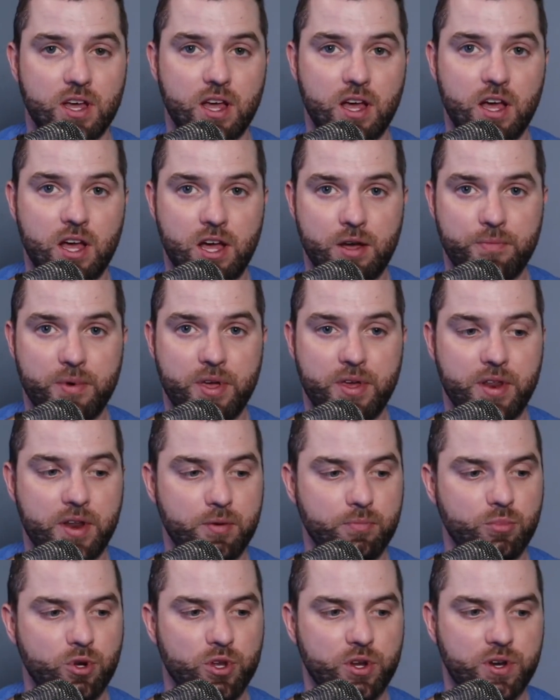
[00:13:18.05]
in
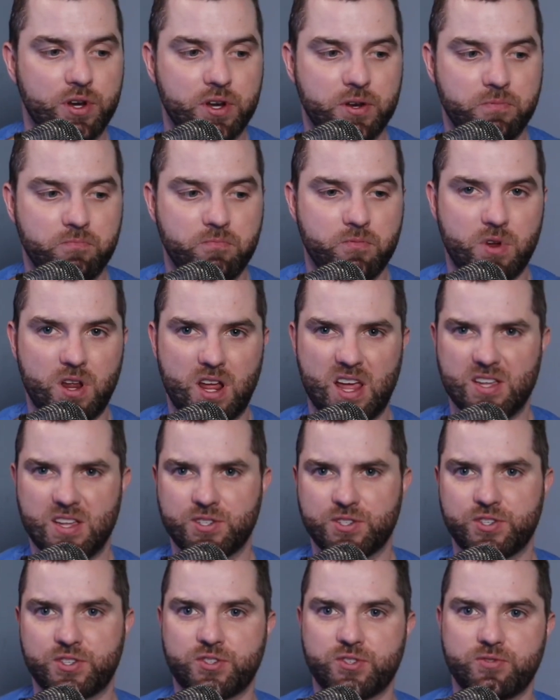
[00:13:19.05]
it, but
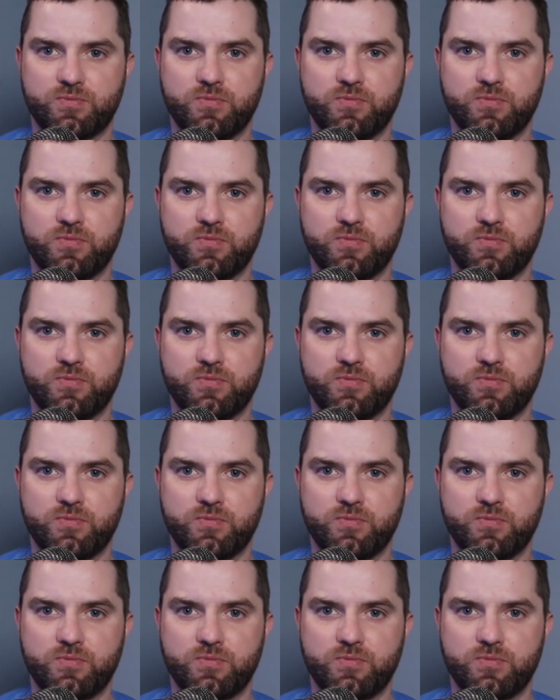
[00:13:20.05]
has